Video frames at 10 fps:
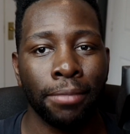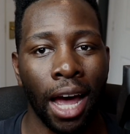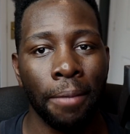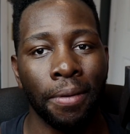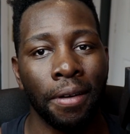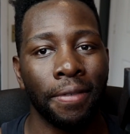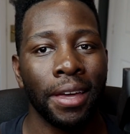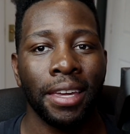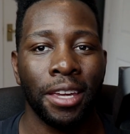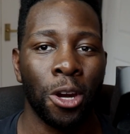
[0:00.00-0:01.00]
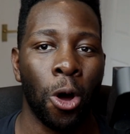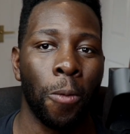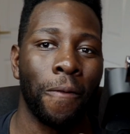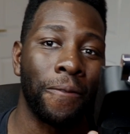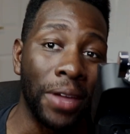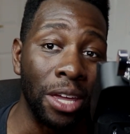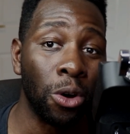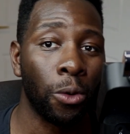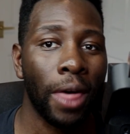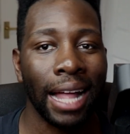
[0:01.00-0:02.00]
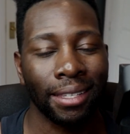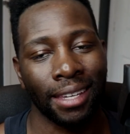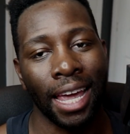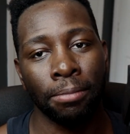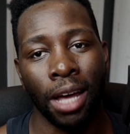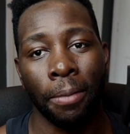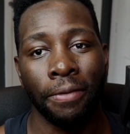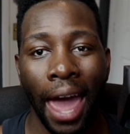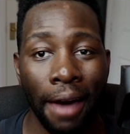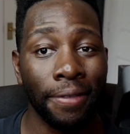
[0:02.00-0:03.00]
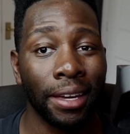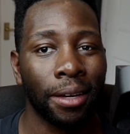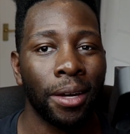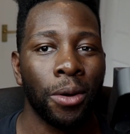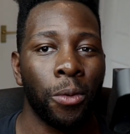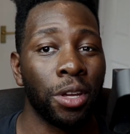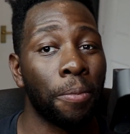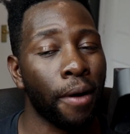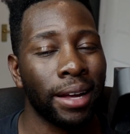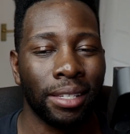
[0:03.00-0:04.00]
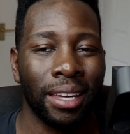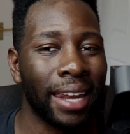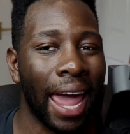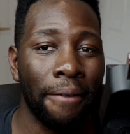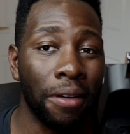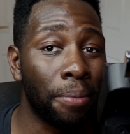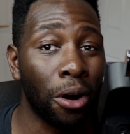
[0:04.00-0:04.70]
type of feel, that same type of ethic when you're pressing heavy